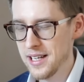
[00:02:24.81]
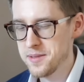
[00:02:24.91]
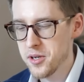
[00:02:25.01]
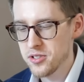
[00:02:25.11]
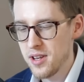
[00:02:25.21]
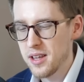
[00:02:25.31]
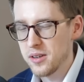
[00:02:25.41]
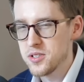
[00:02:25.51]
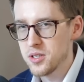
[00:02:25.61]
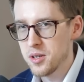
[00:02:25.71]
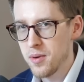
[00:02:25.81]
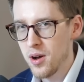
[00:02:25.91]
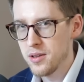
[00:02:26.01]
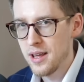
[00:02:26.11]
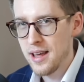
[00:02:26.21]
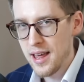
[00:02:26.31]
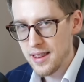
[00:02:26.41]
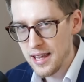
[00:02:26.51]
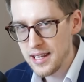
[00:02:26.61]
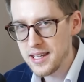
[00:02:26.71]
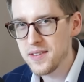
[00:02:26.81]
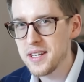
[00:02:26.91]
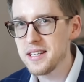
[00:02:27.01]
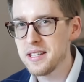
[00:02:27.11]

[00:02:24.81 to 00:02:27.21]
Especially the concern about the EV